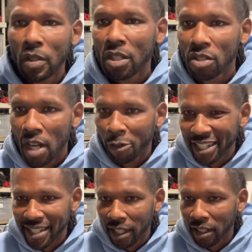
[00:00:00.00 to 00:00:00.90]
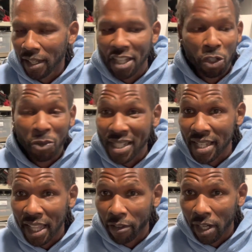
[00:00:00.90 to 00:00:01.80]
Should I resell it? I should
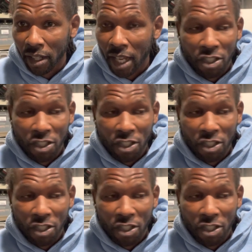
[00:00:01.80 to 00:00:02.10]
resell it, right?